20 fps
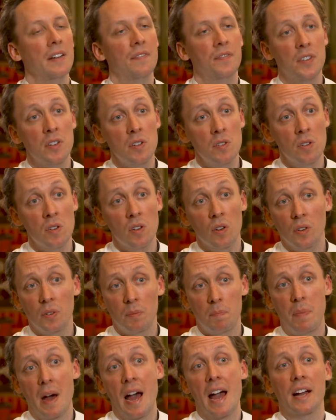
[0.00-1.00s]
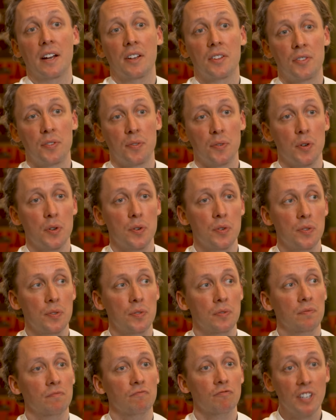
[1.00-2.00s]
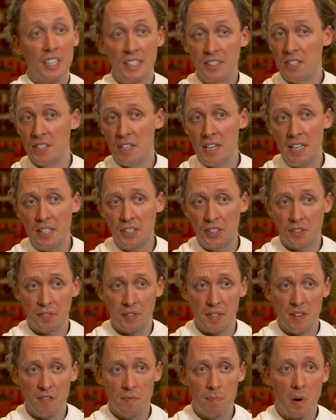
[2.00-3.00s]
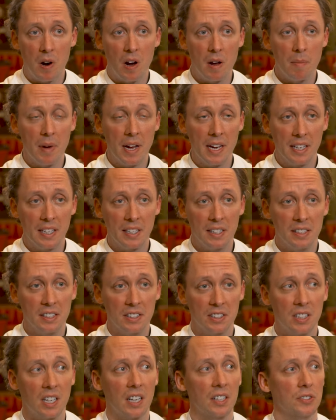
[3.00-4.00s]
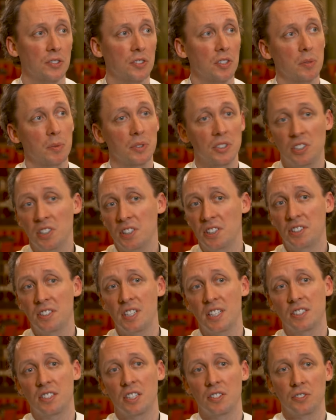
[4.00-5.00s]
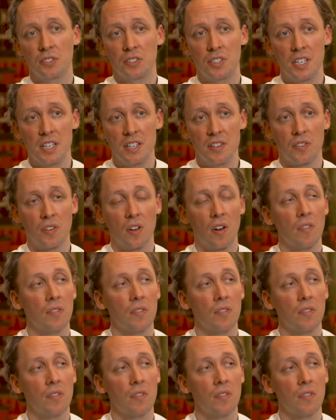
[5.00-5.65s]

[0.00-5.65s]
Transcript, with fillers: If you look back through written history of pie making in this country, which is 600 years